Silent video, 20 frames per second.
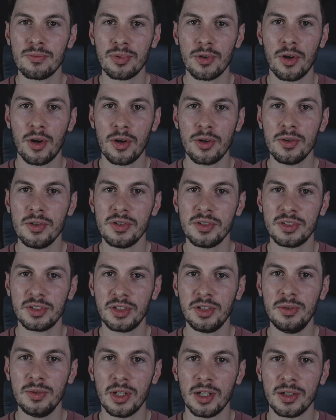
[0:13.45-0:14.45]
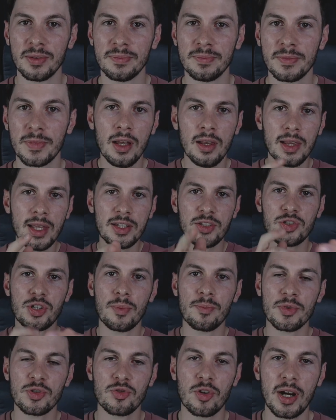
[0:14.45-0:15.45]
Pro scooter. Let's
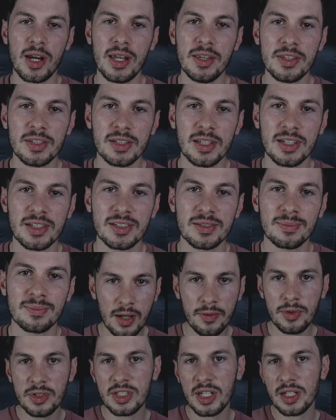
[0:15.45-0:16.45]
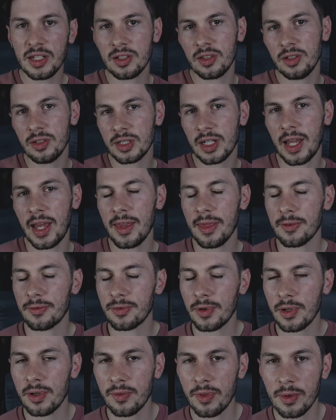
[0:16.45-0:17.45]
jump straight into this. If we take a look at the
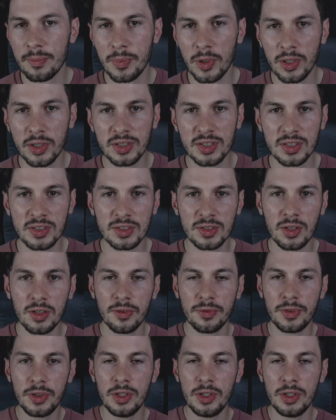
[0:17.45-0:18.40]
front of the box, it's got a